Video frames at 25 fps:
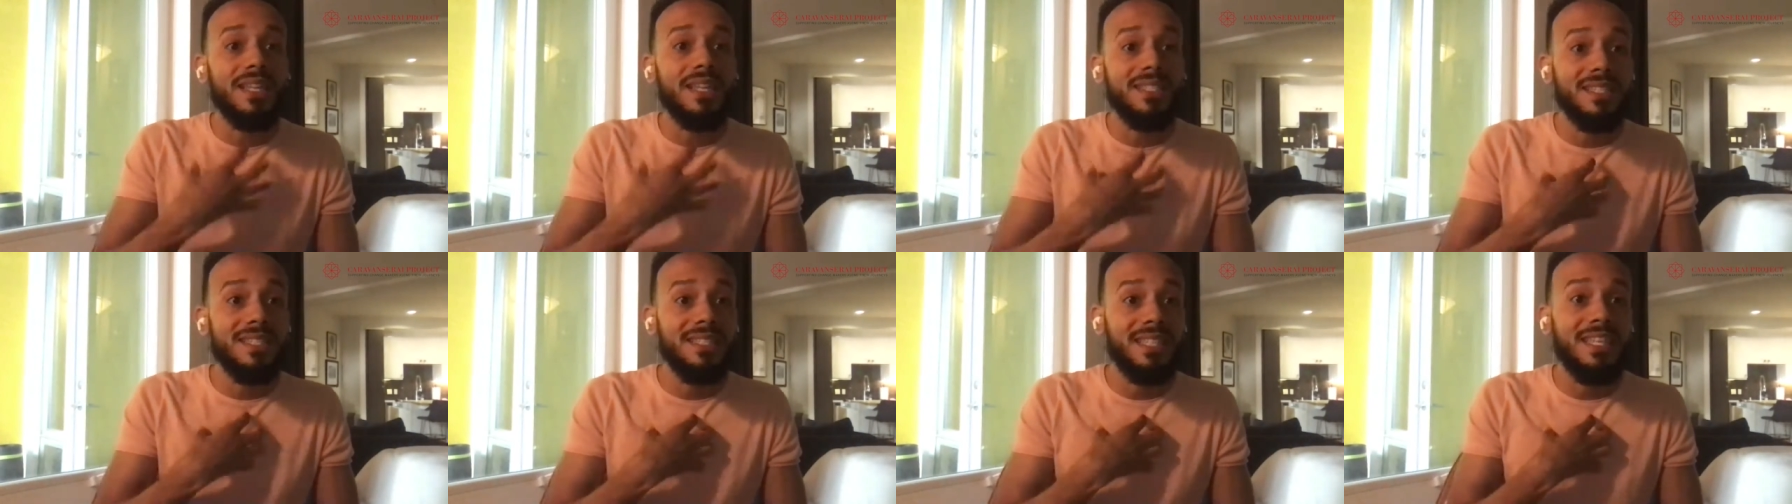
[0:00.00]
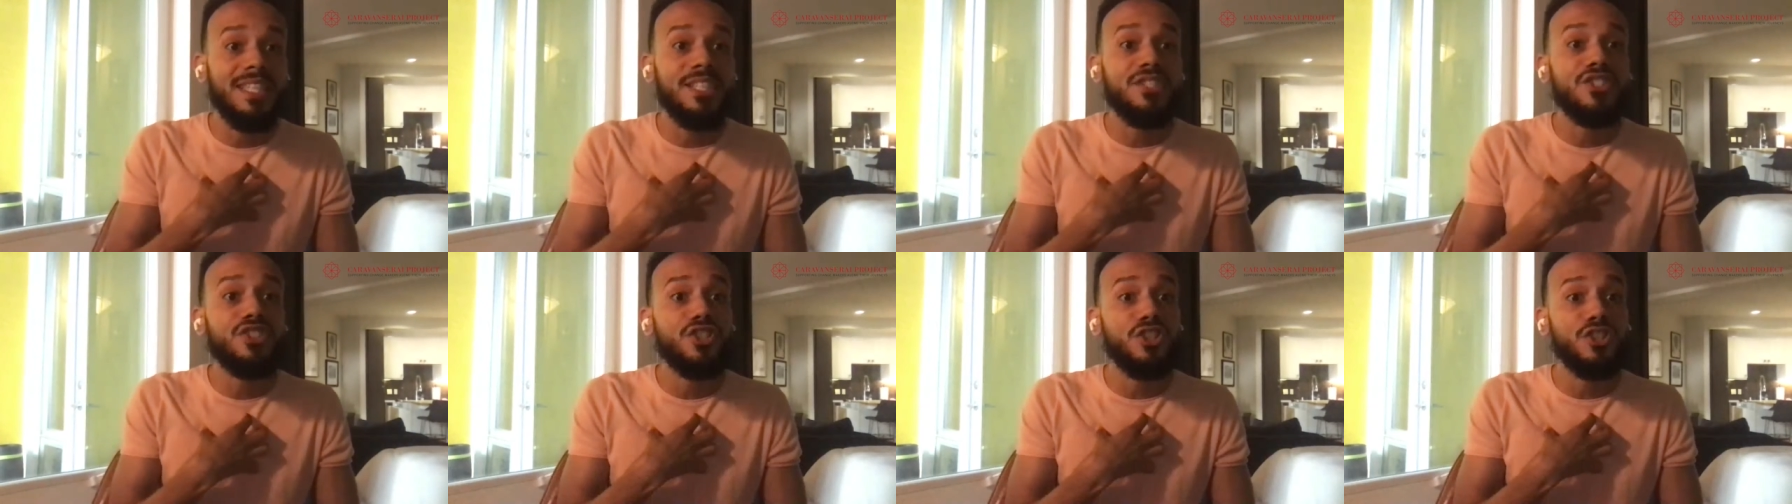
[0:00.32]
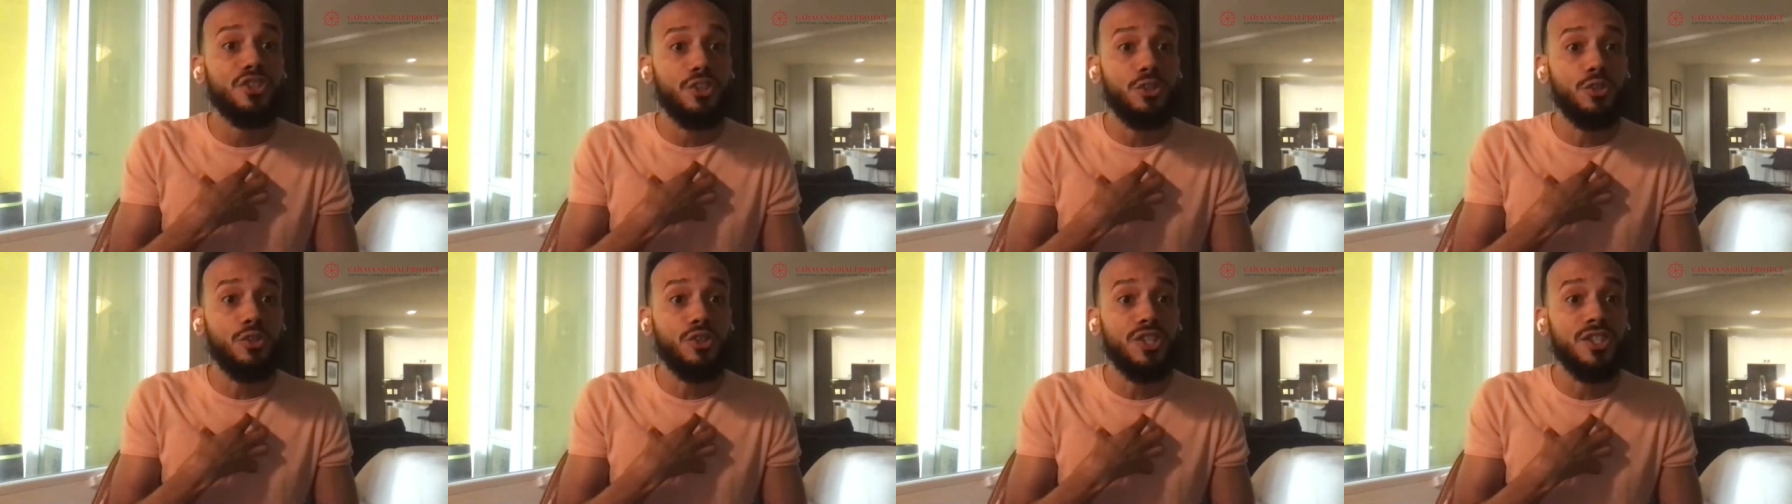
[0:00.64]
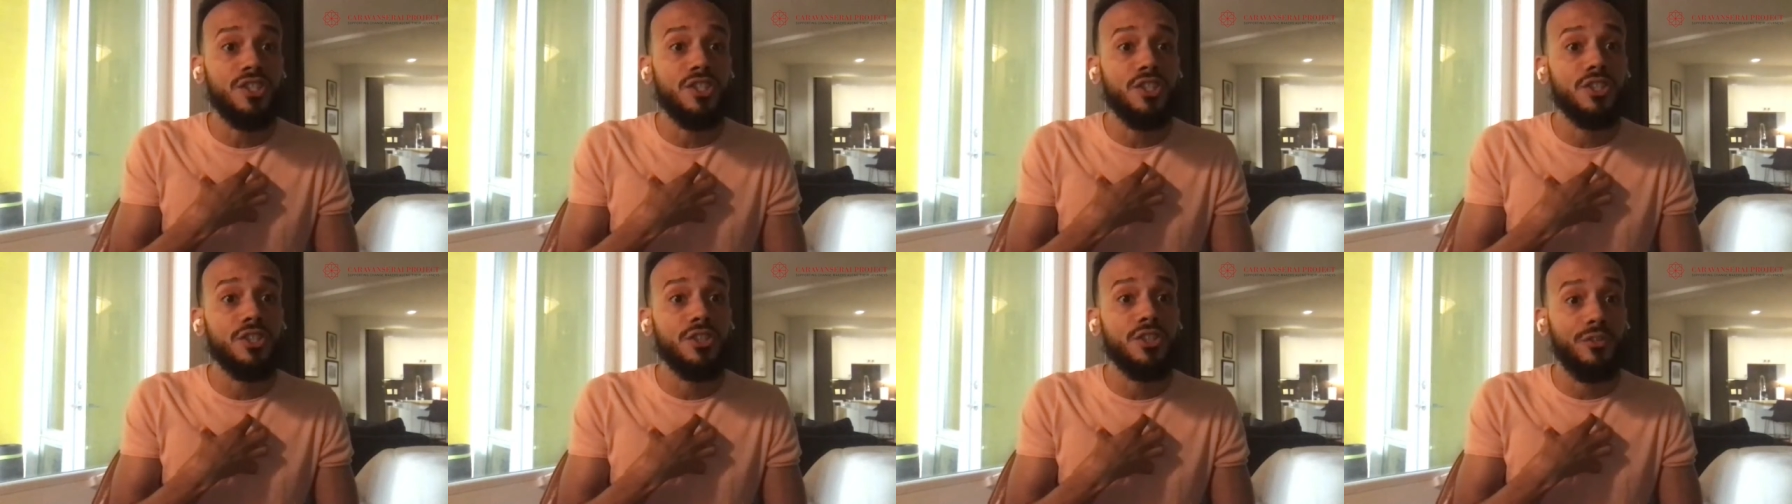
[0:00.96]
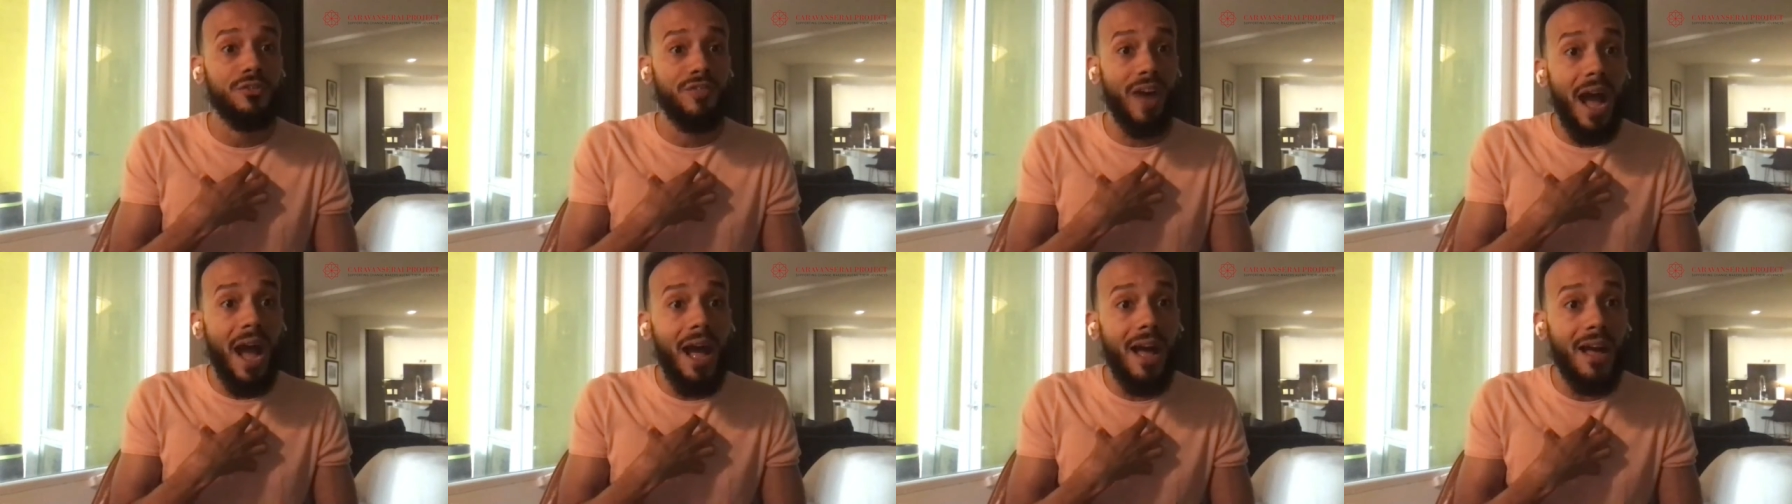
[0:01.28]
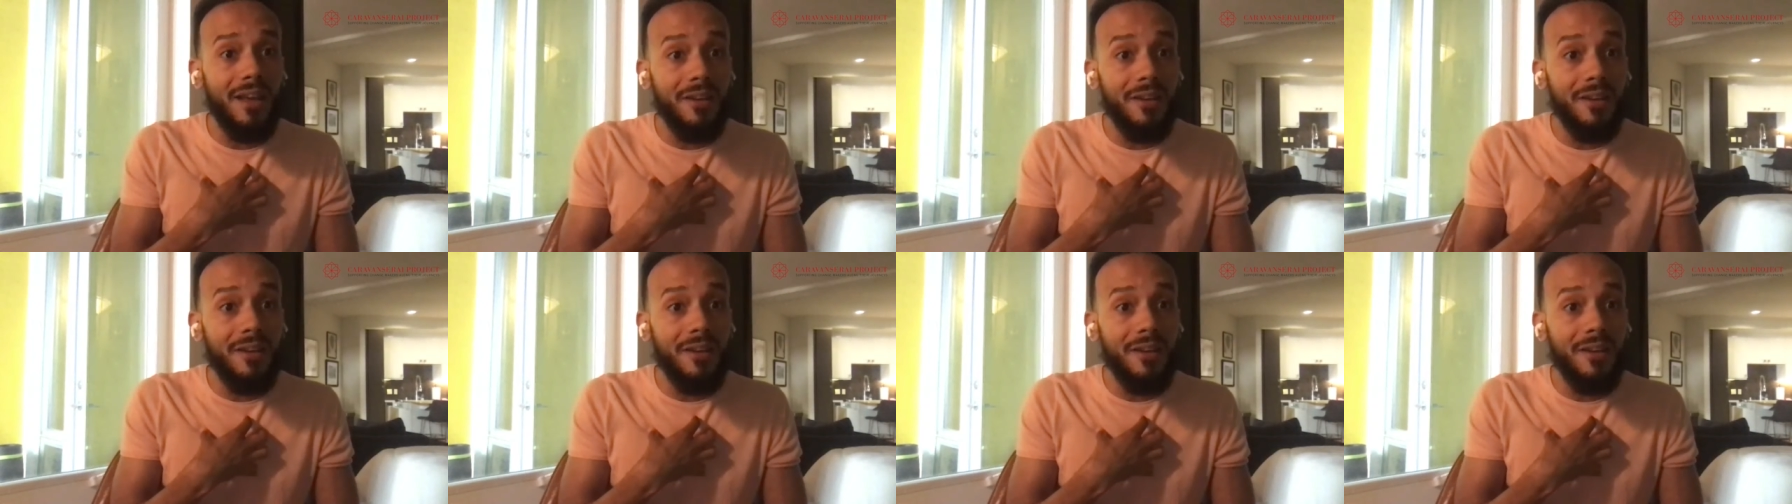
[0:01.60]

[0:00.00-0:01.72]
us as an institution to survive,